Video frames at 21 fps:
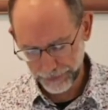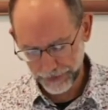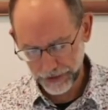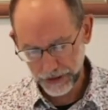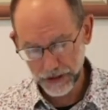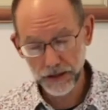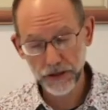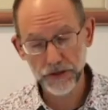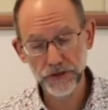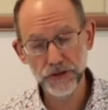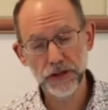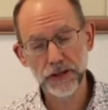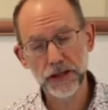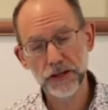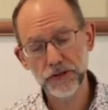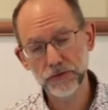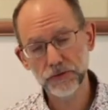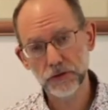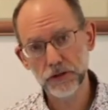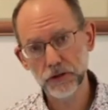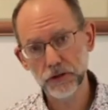And so
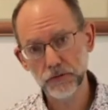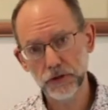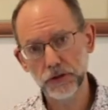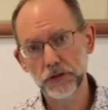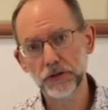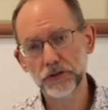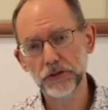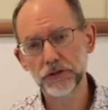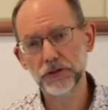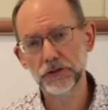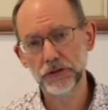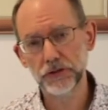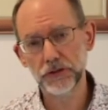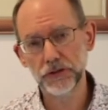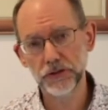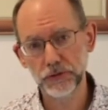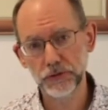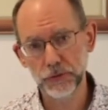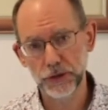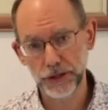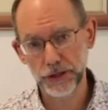that's what I want you to do
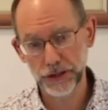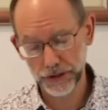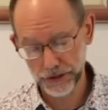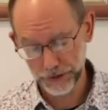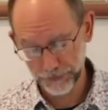this week.